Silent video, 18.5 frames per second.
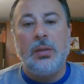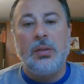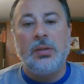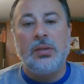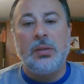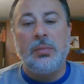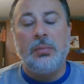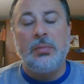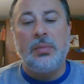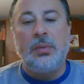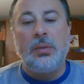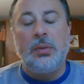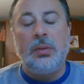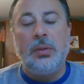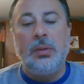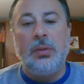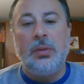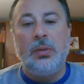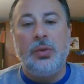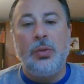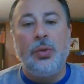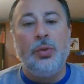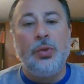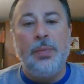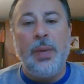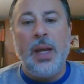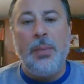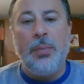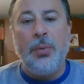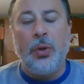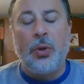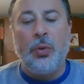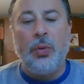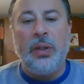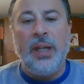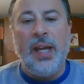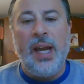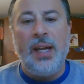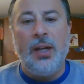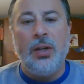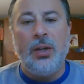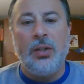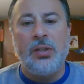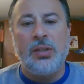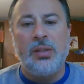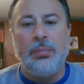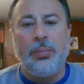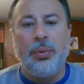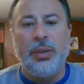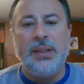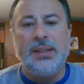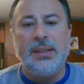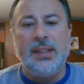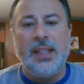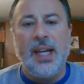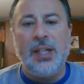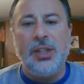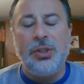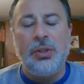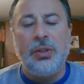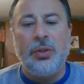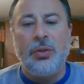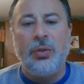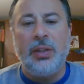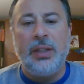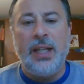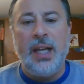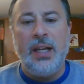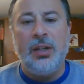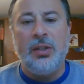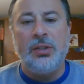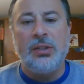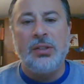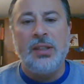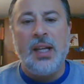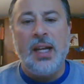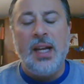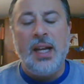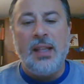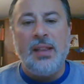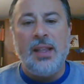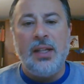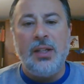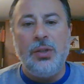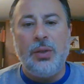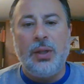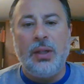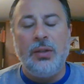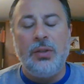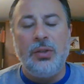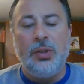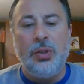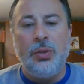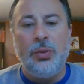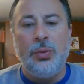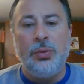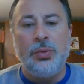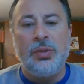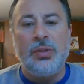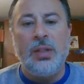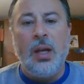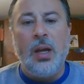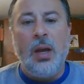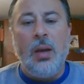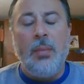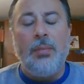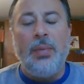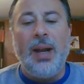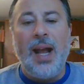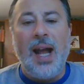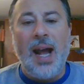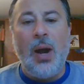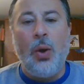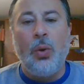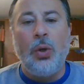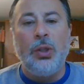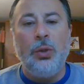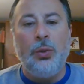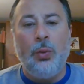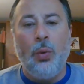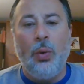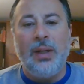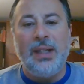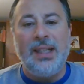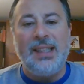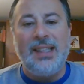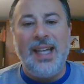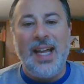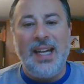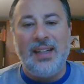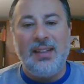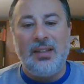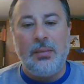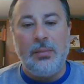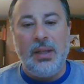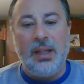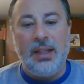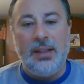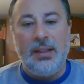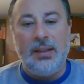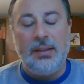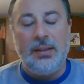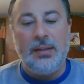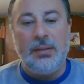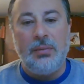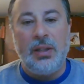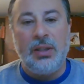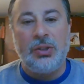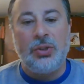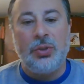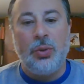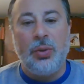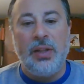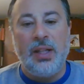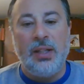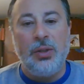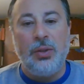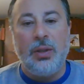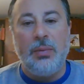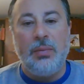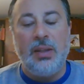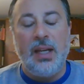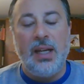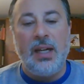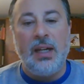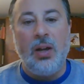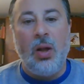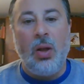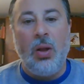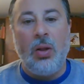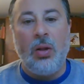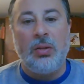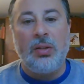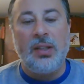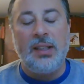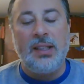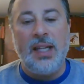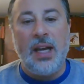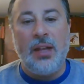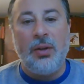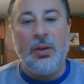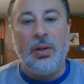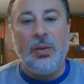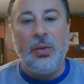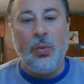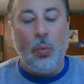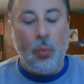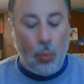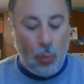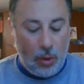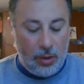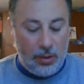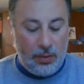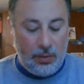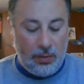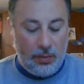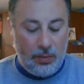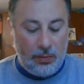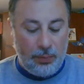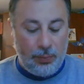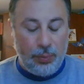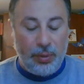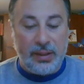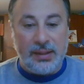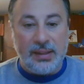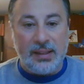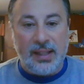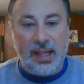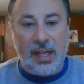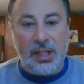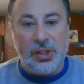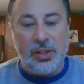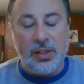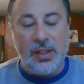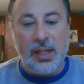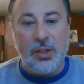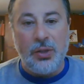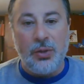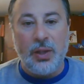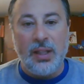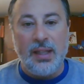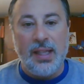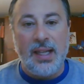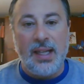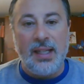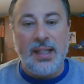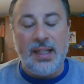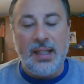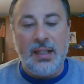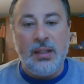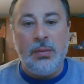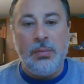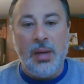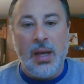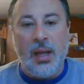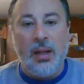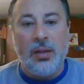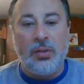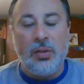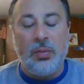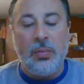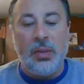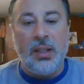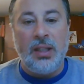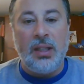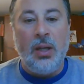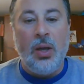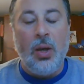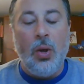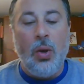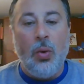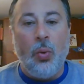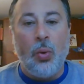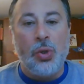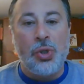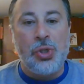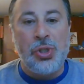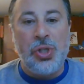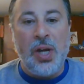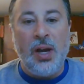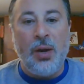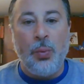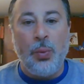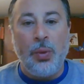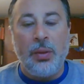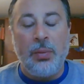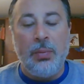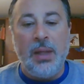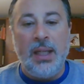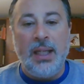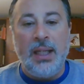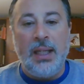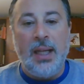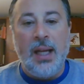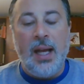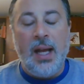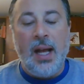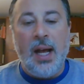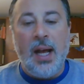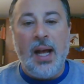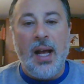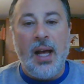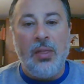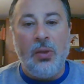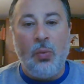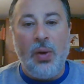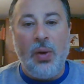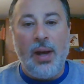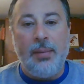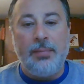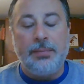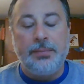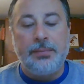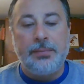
some newspaper creators and presentation creators that you can use, but how are you going to get it to me? Make sure that you can get it all together into one presentation that you can then email to me or share with me on the web.